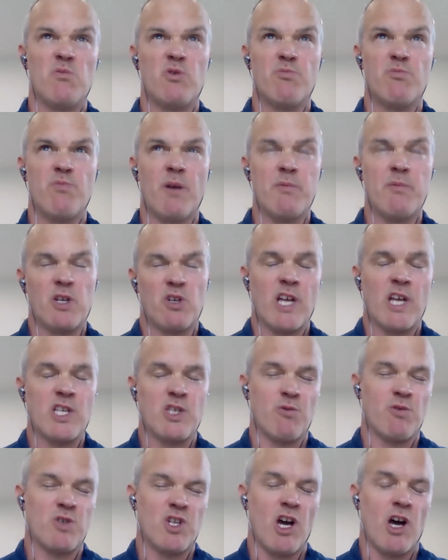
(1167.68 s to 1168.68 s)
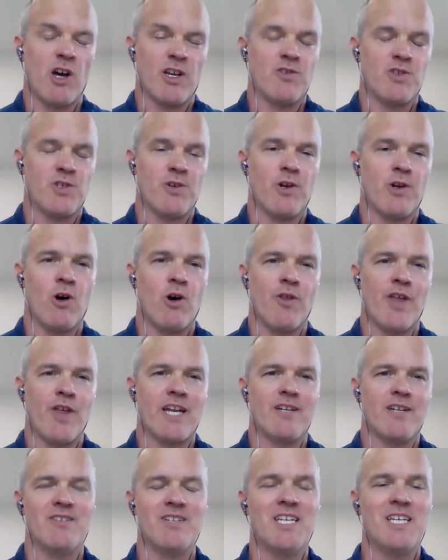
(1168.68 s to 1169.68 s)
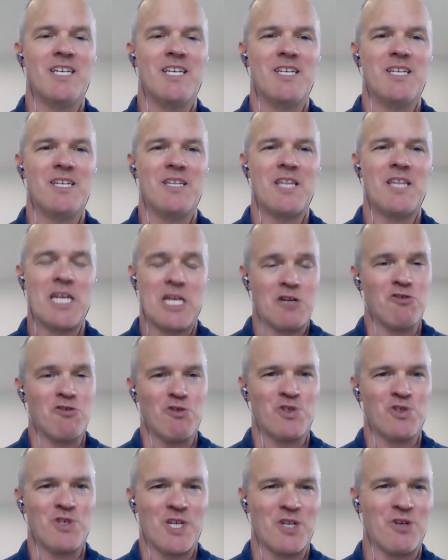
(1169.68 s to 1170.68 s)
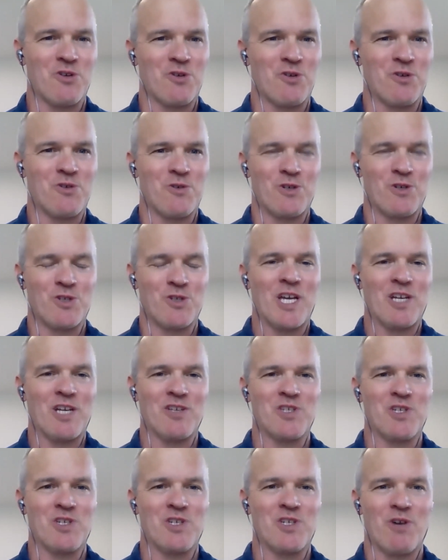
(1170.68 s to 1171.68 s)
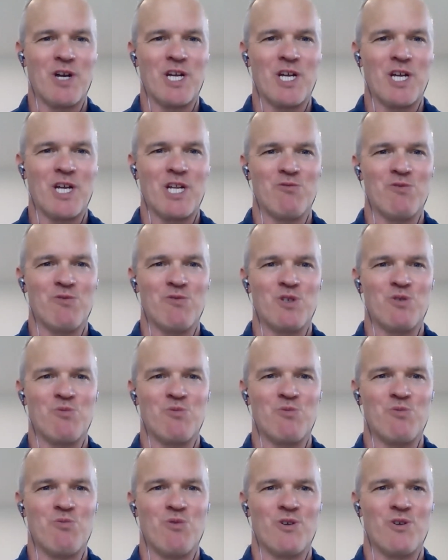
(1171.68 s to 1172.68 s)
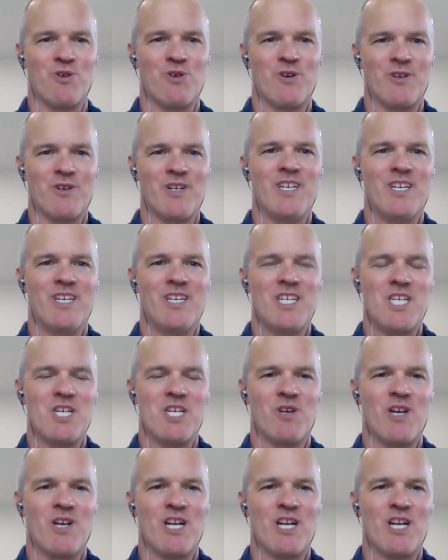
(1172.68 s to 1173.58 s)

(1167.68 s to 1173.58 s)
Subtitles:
public transit was not considered all that interesting or sexy, right? It was more, kind of